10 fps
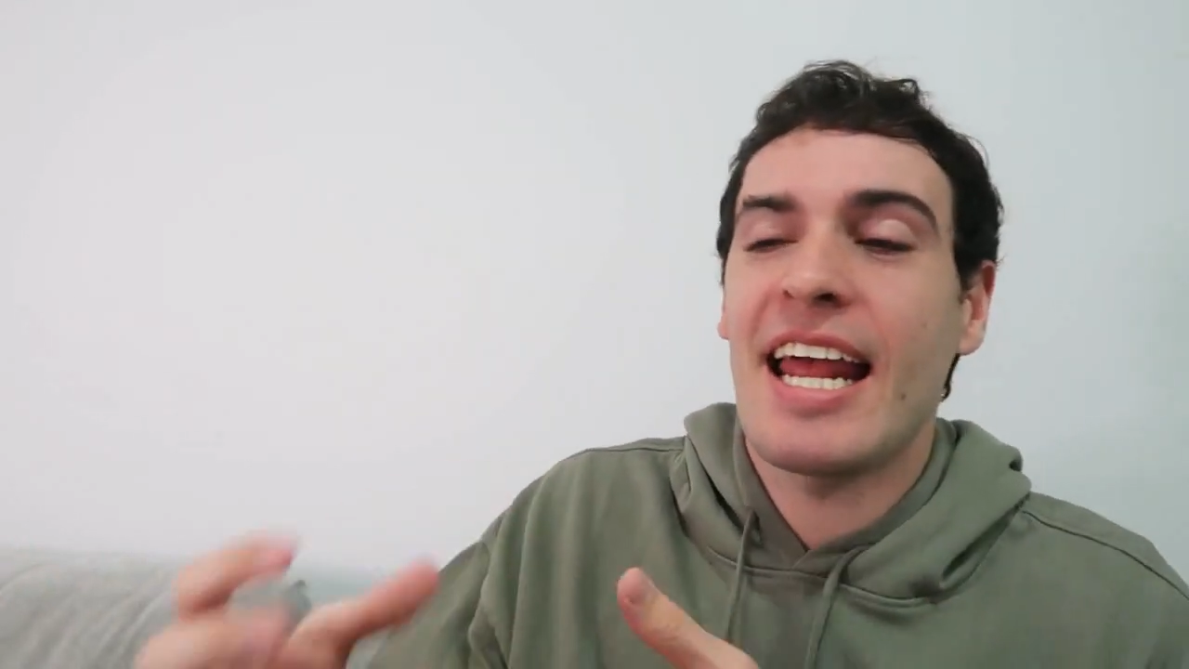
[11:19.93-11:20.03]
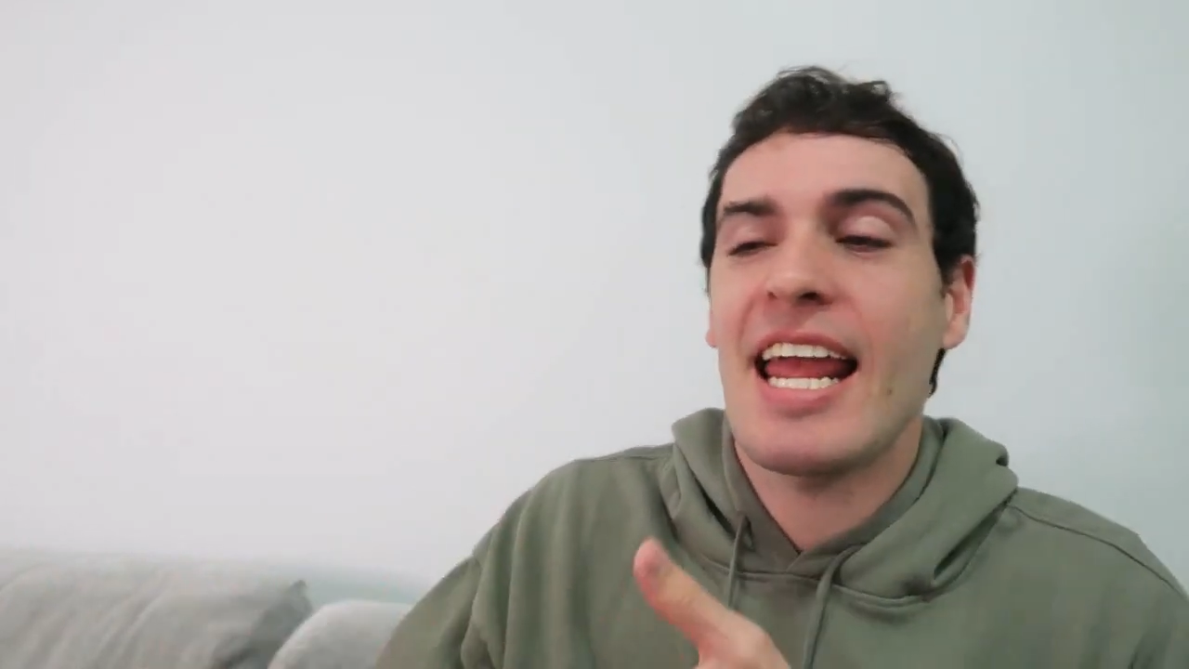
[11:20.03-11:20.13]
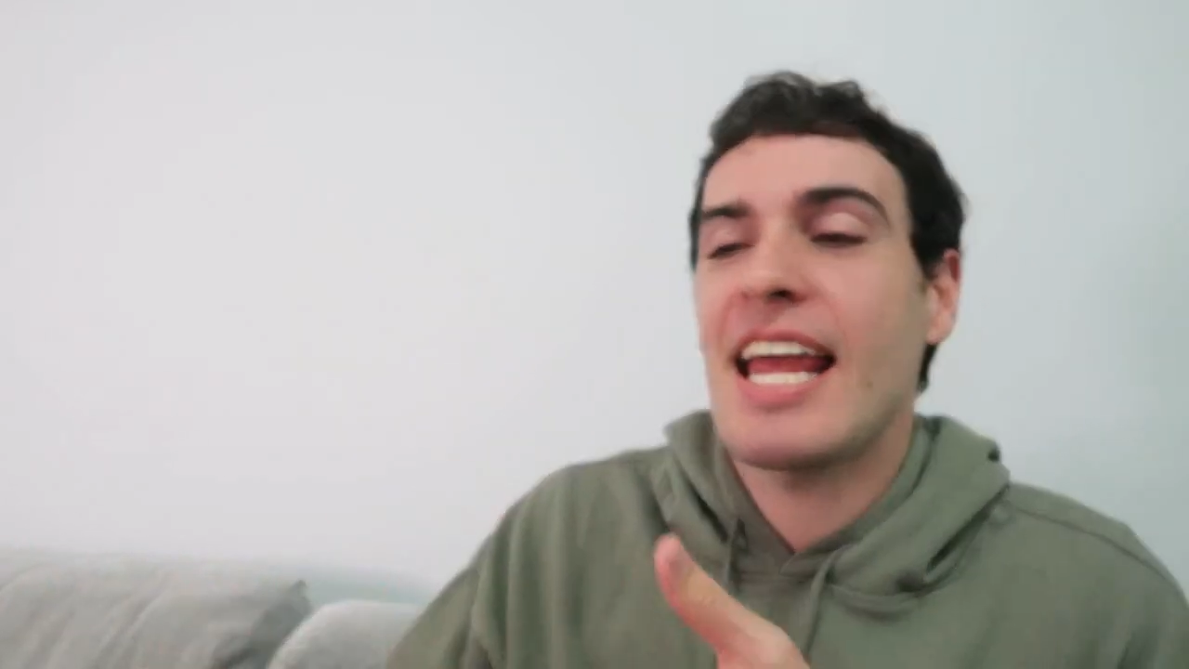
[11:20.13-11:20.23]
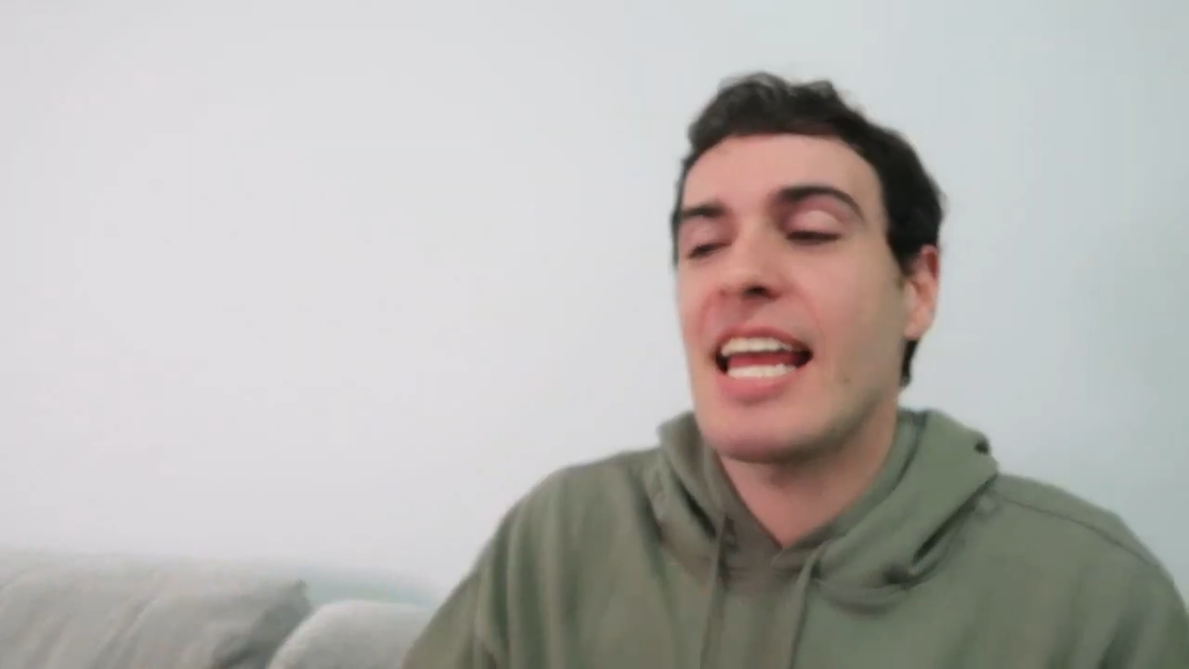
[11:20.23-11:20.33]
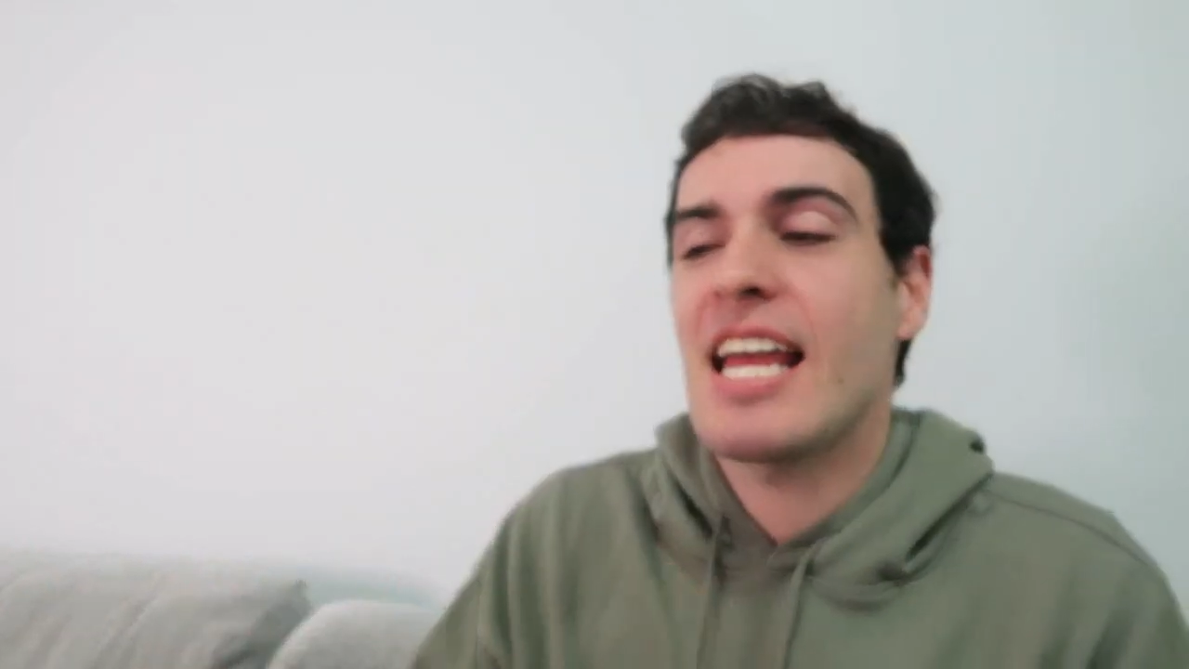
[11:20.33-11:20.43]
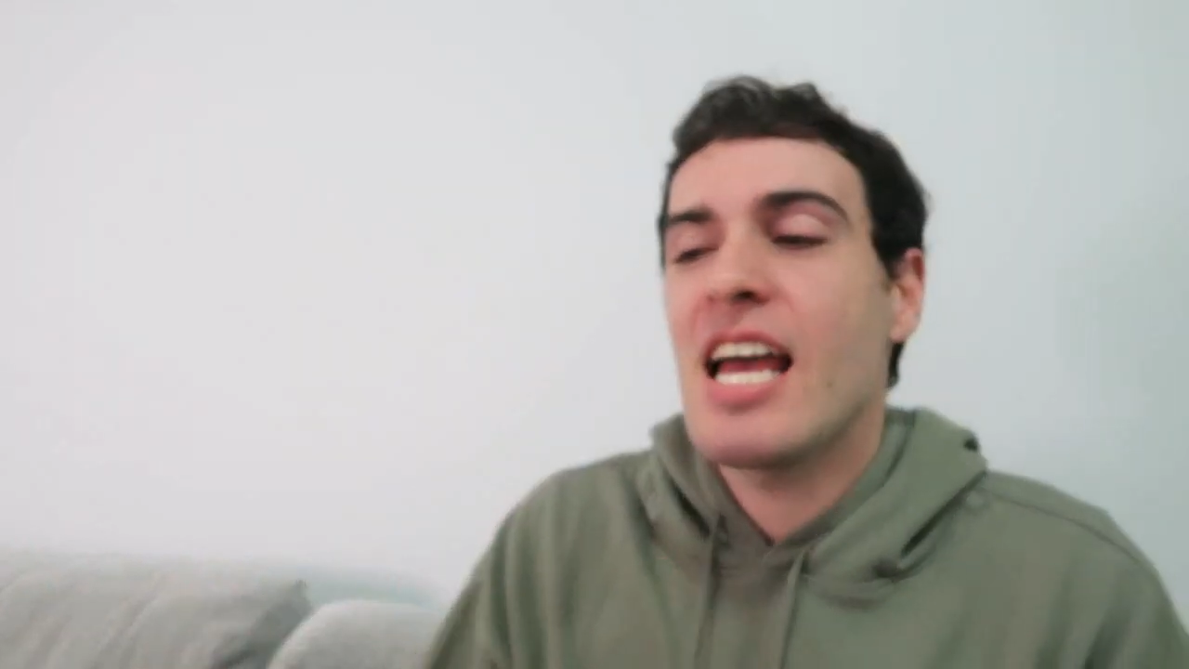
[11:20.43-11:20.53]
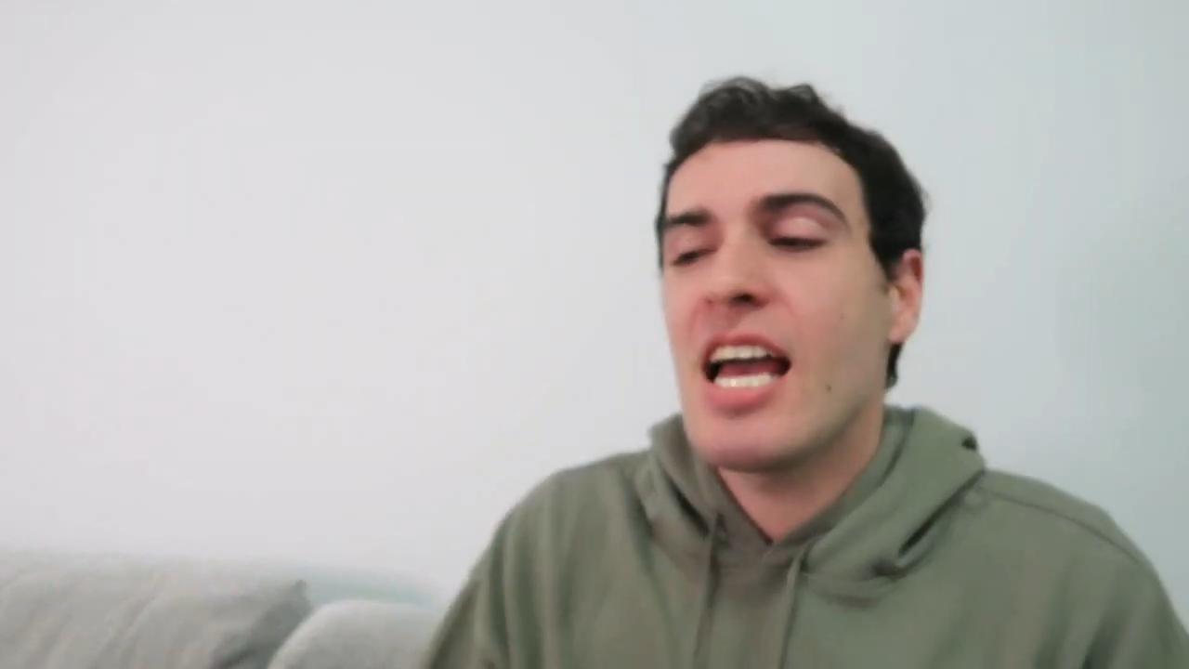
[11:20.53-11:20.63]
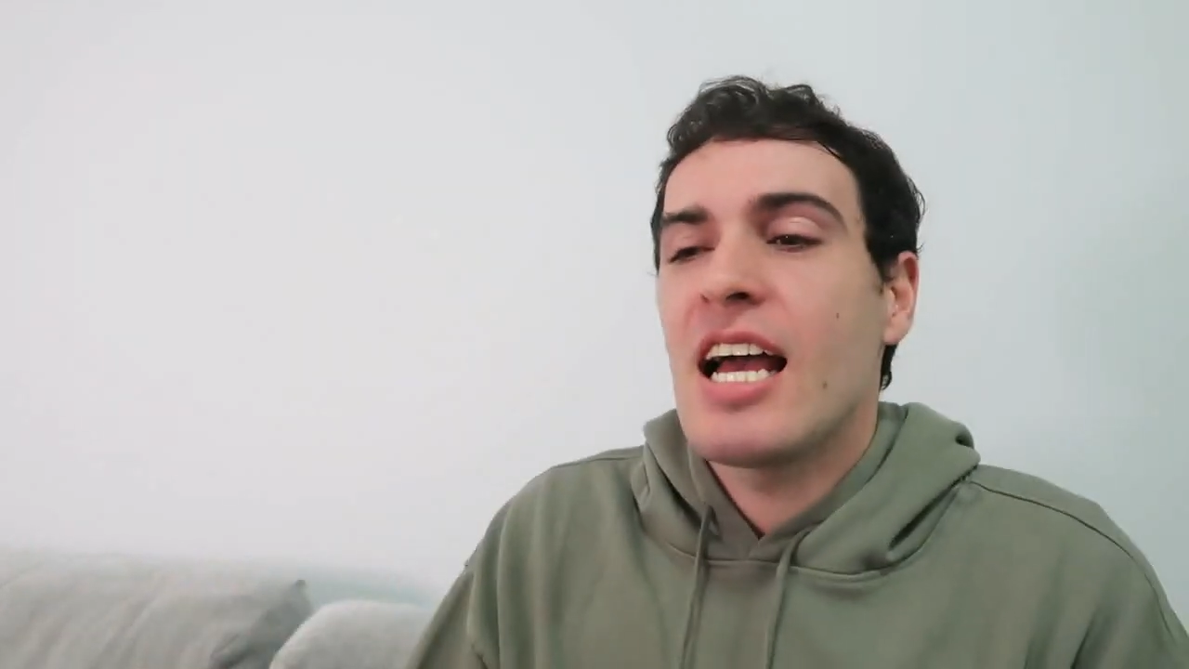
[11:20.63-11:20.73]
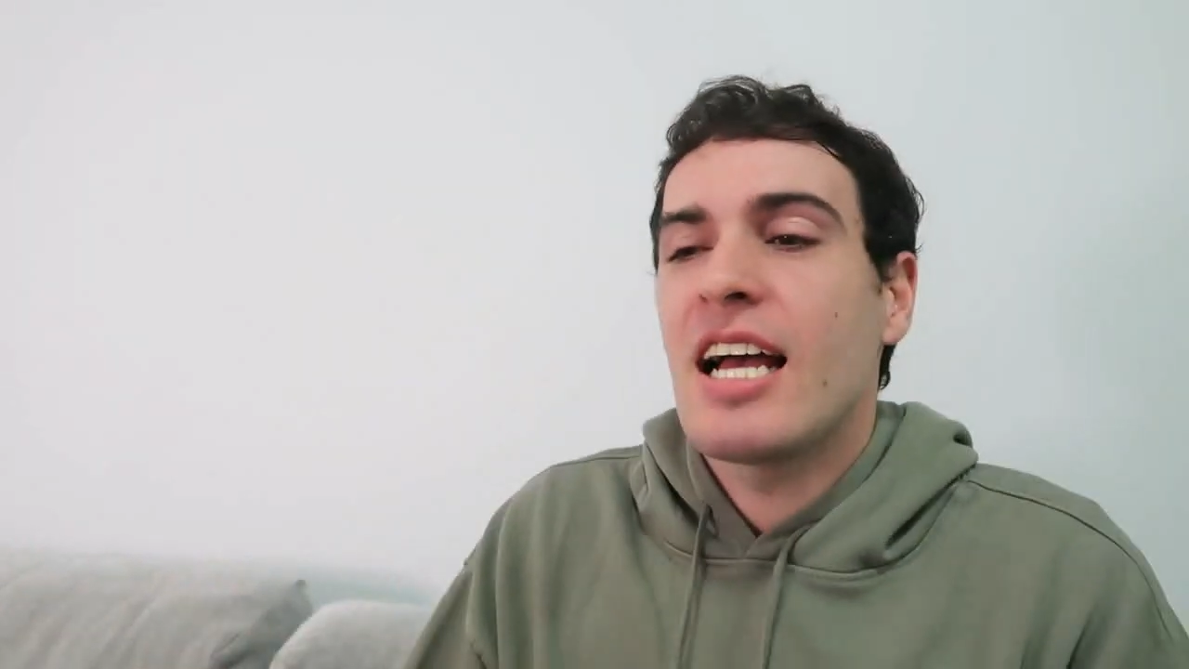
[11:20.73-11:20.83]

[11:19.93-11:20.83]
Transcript: he